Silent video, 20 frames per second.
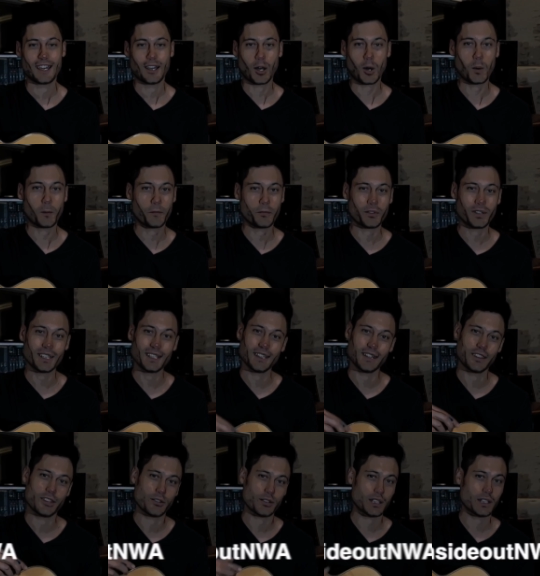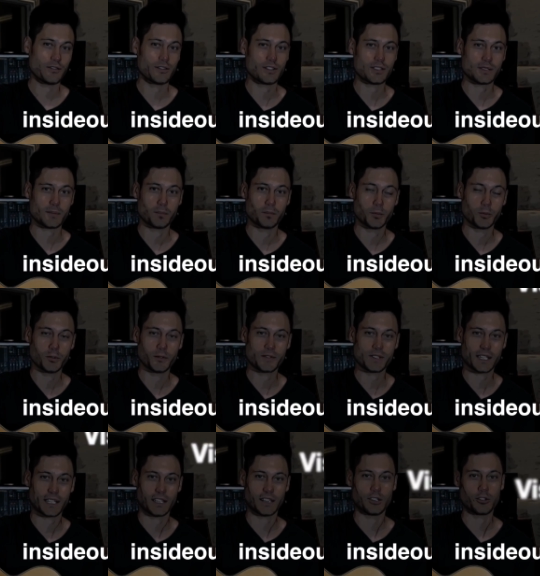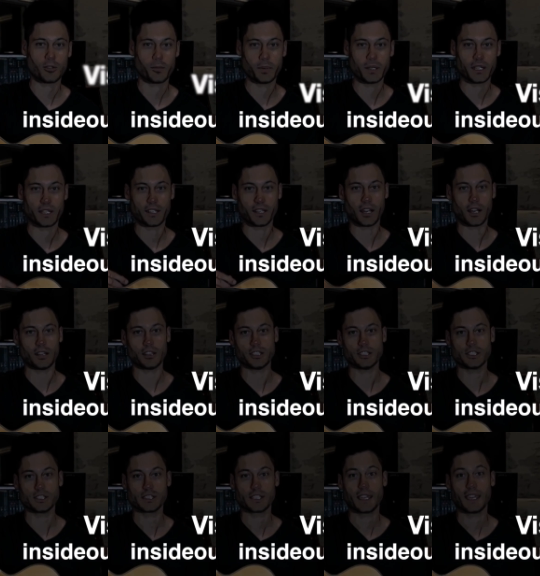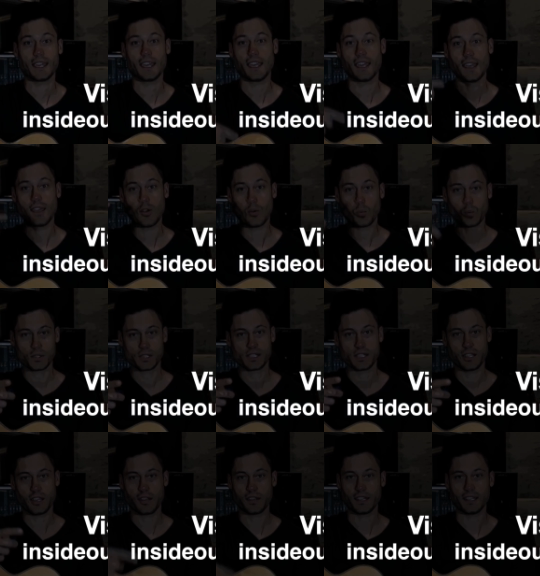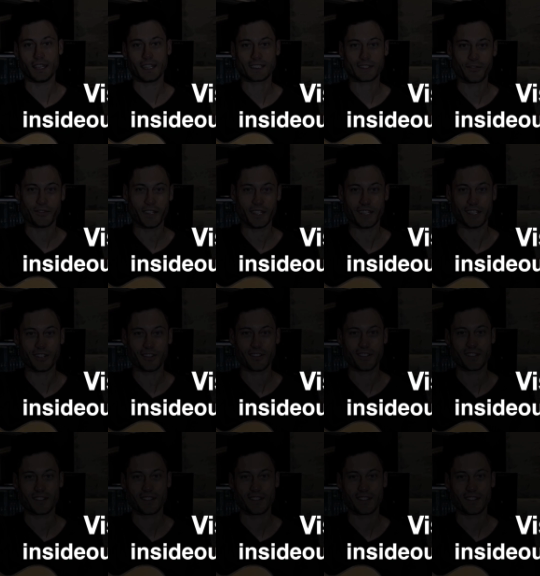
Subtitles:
Hopefully they'll give you some moves and a little bit of knowledge. We'll see you on the next video.